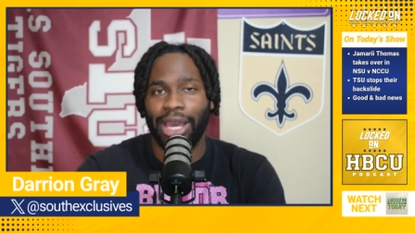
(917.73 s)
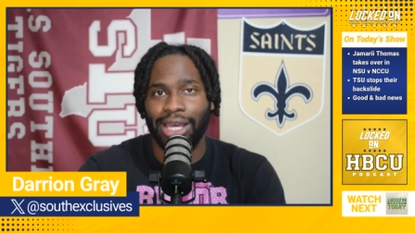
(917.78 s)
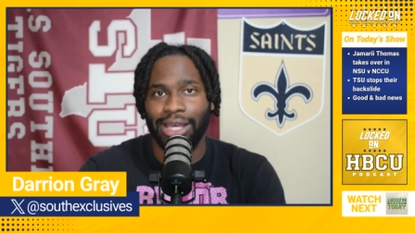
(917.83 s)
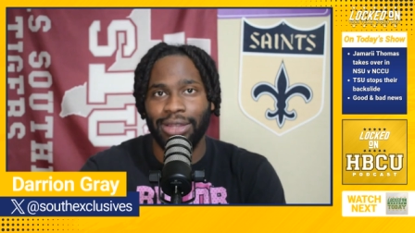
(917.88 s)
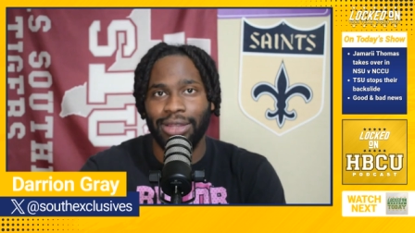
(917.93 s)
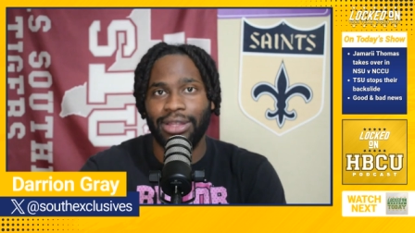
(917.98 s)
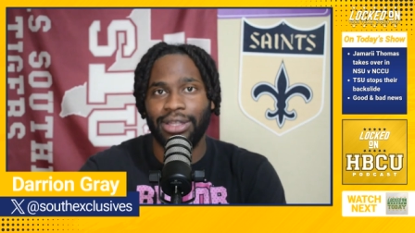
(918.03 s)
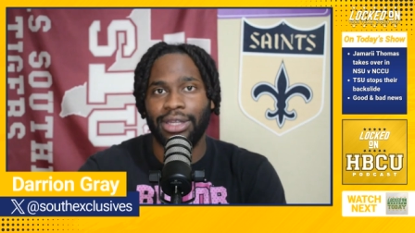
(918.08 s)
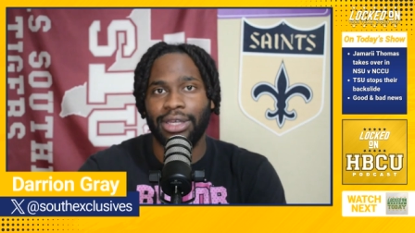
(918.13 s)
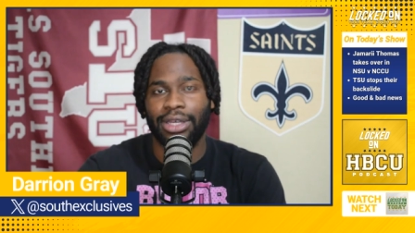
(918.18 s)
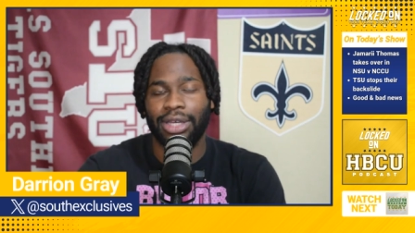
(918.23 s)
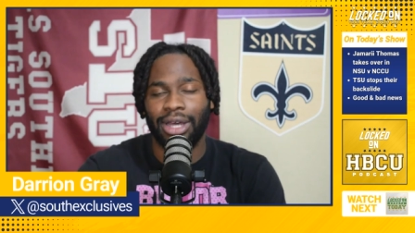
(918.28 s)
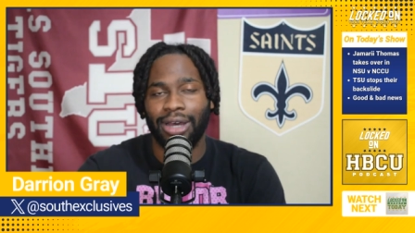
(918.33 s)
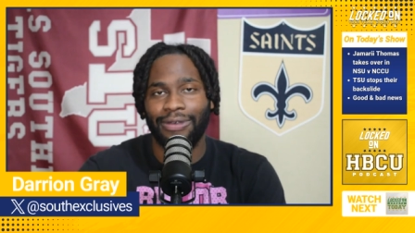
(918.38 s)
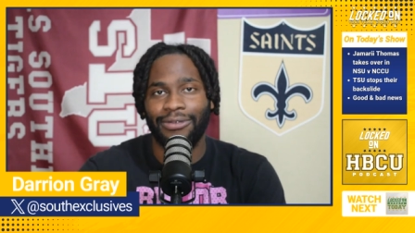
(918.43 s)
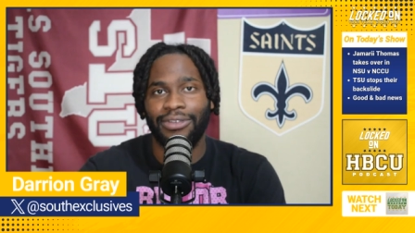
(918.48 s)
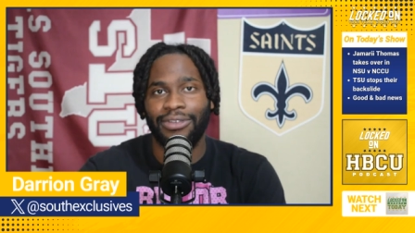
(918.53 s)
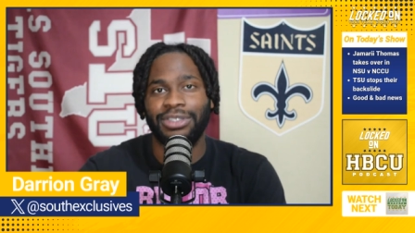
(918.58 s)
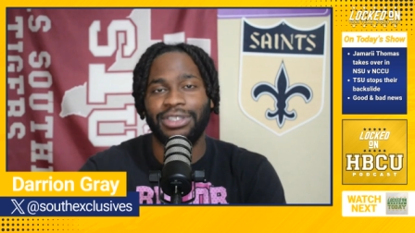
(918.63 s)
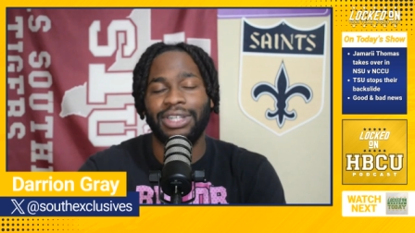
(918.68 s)
8th in the
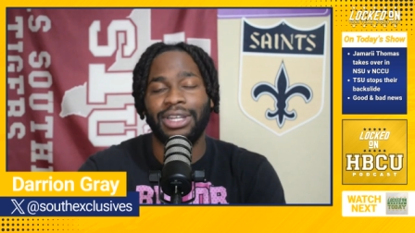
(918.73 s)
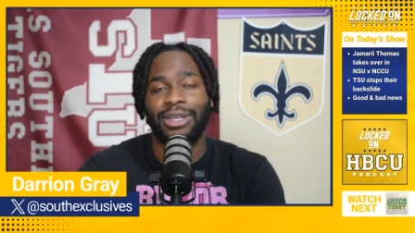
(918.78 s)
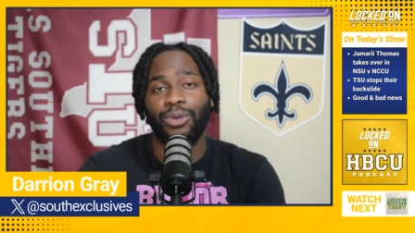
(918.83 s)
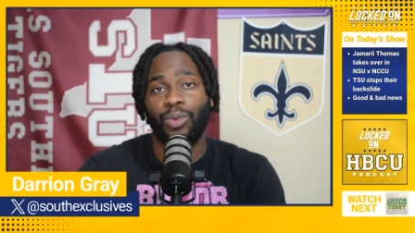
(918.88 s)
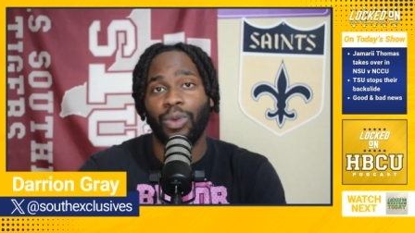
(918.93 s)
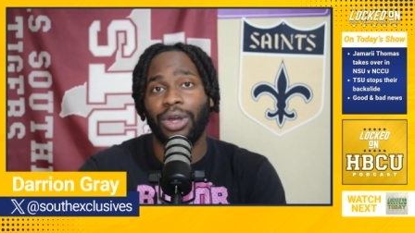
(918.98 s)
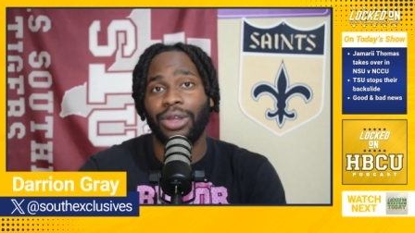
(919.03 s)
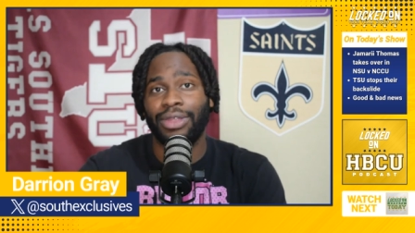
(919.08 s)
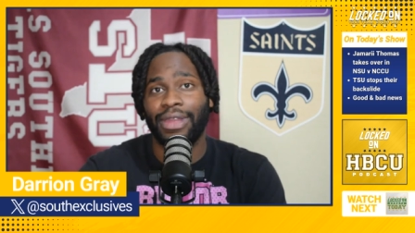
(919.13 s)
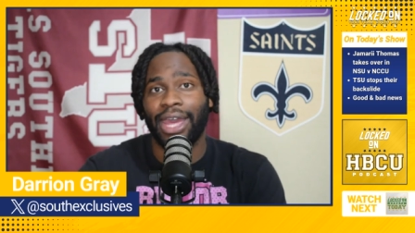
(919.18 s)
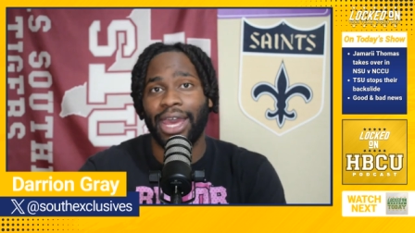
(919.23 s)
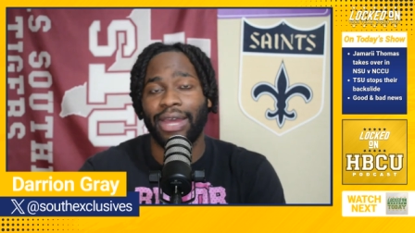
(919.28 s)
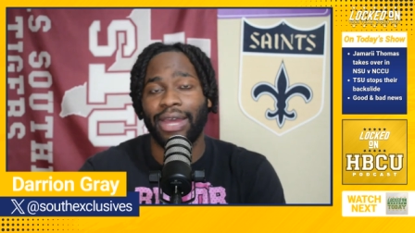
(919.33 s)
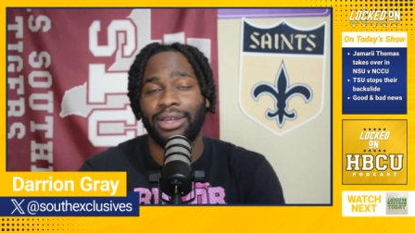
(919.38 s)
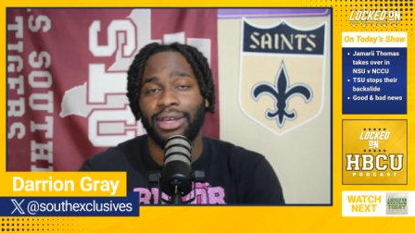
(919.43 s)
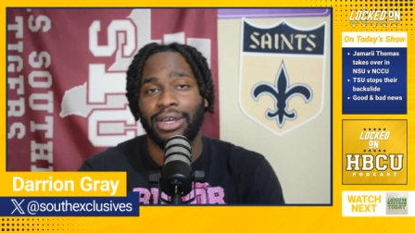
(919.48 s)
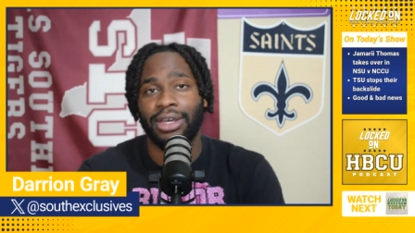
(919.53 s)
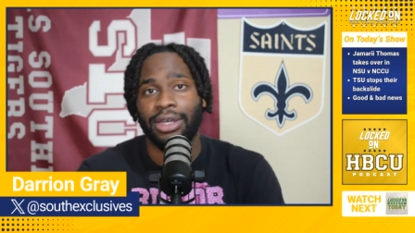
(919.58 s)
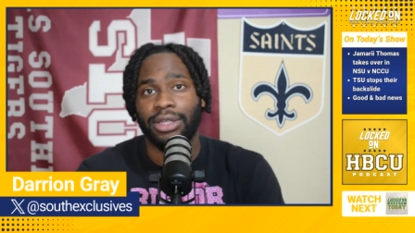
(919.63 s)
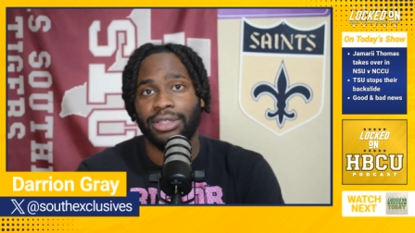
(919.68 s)
conference and they won that
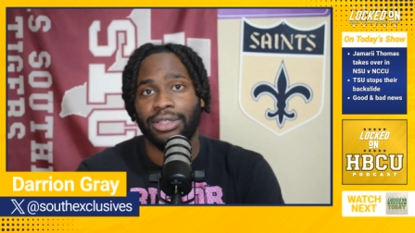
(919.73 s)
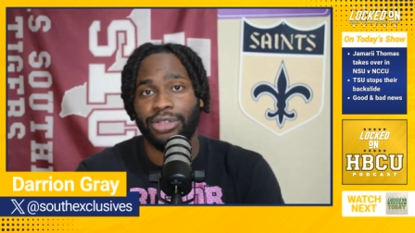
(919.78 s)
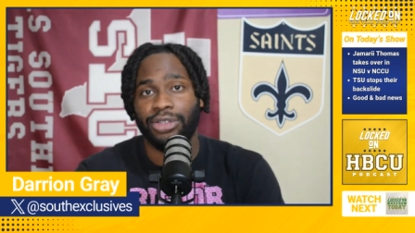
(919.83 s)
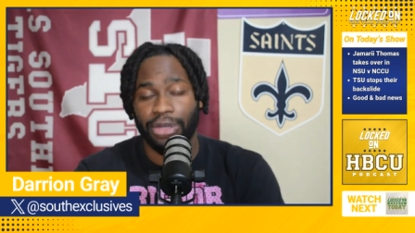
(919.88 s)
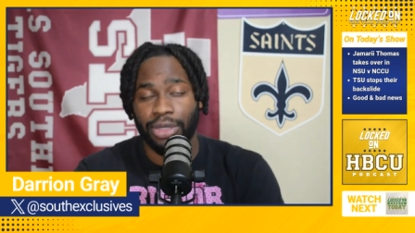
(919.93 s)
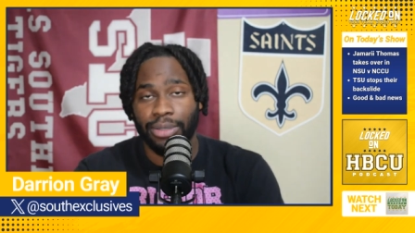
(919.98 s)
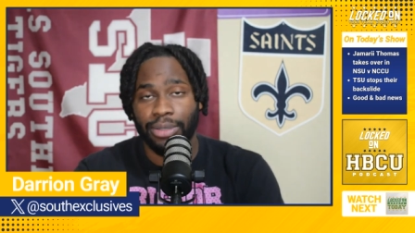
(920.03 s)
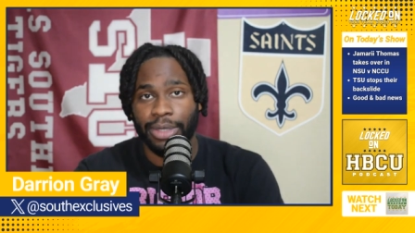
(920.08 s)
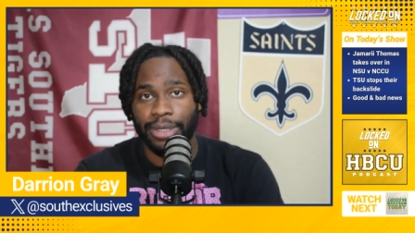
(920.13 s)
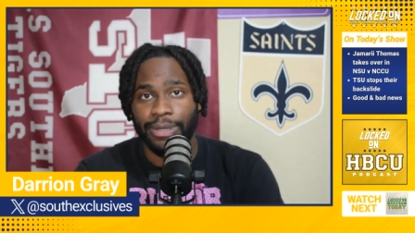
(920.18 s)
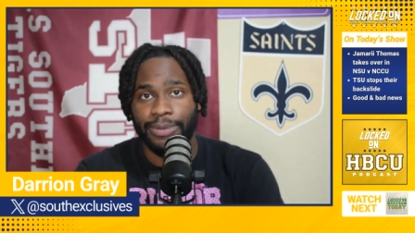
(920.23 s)
tournament.